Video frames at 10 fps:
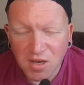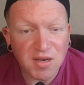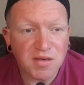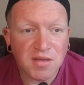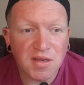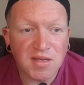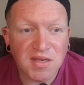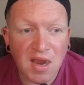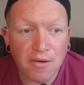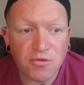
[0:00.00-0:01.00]
And
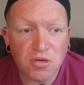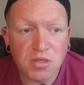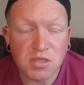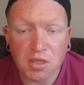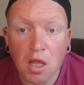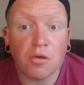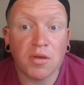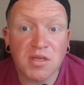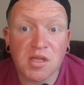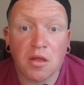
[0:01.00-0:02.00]
his character has
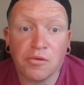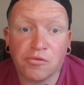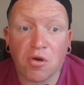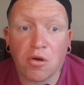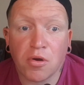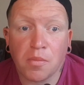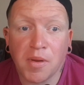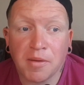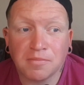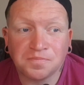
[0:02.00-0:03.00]
slowly grown on me.